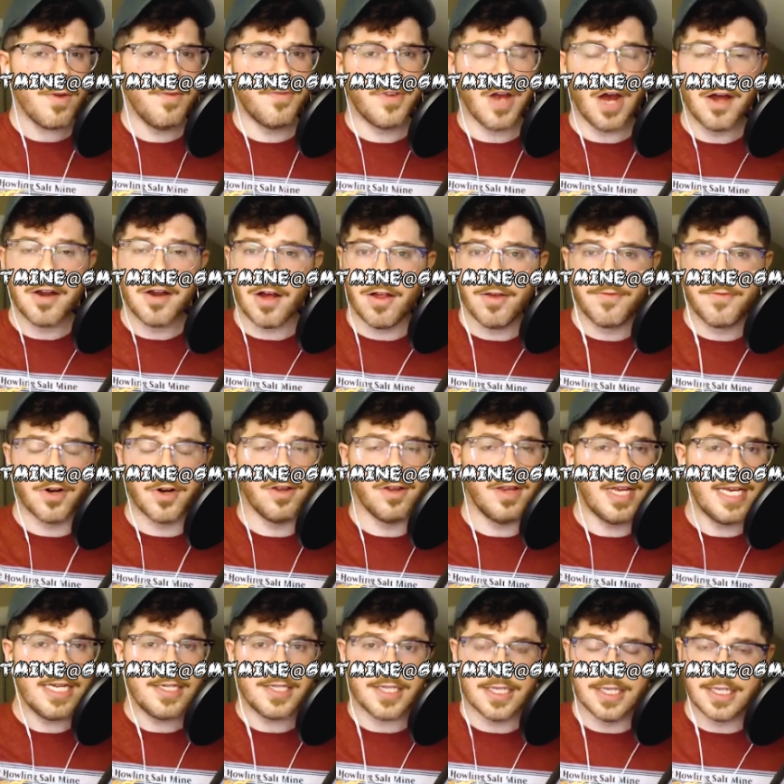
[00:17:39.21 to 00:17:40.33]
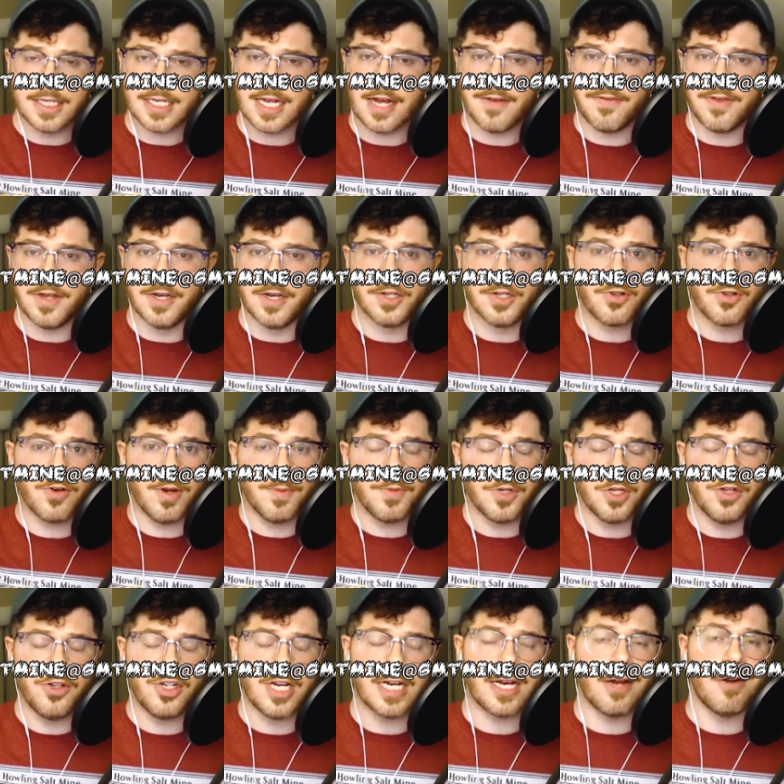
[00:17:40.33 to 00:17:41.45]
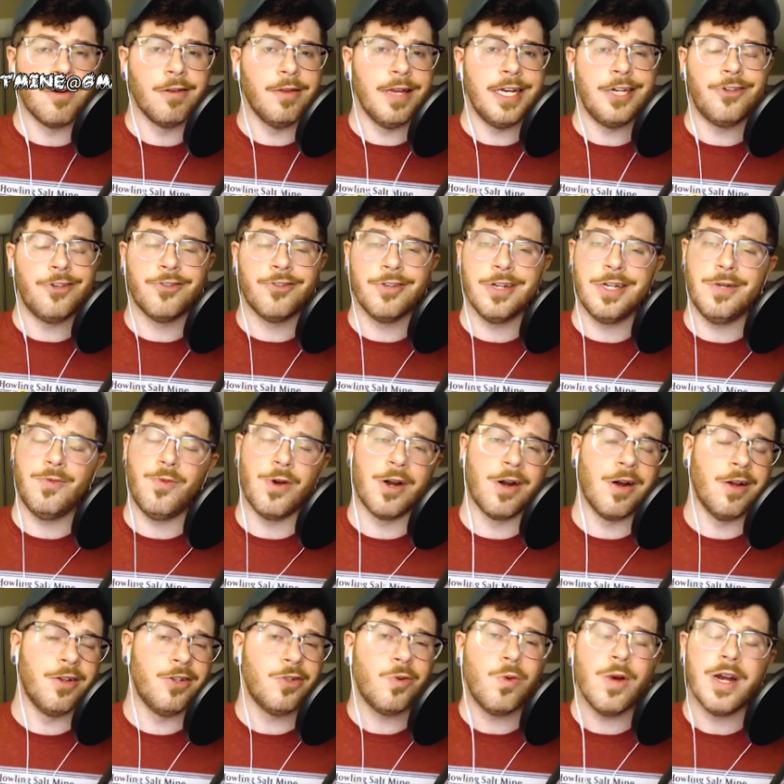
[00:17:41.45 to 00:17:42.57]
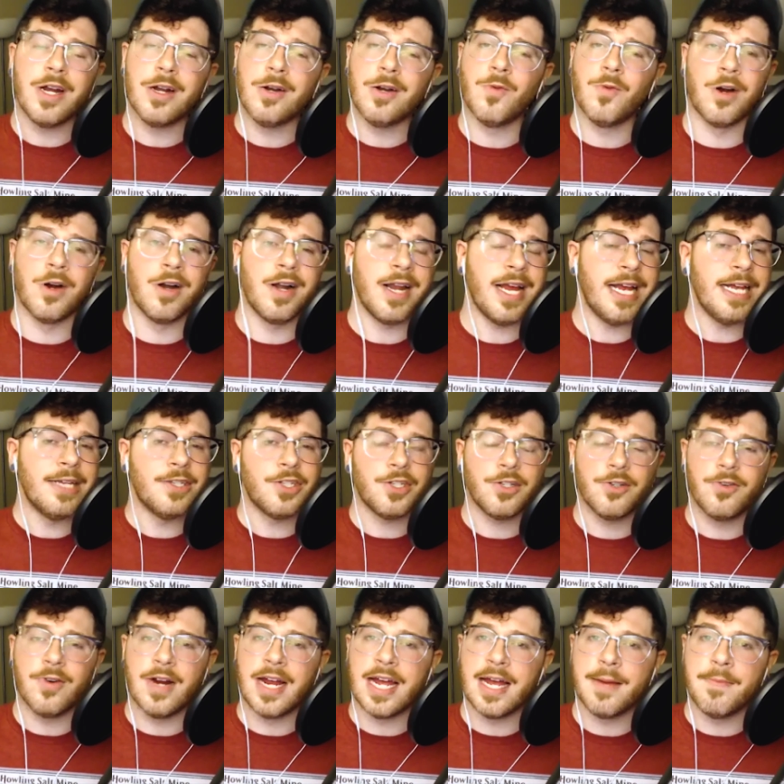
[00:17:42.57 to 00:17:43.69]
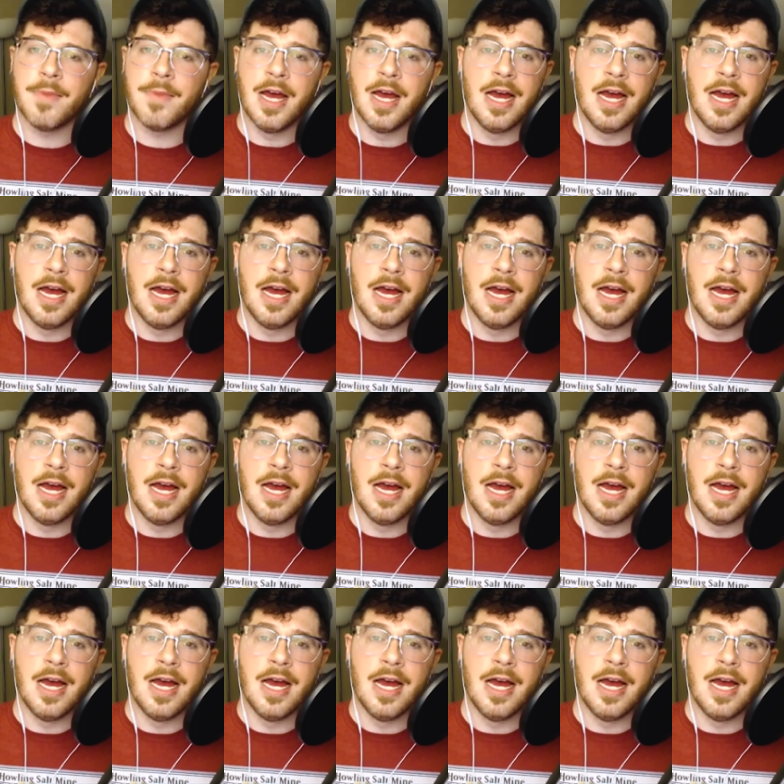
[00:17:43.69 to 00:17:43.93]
Got all of our links and stuff in the description. Check out our link tree. We're on Twitter. We're on Instagram.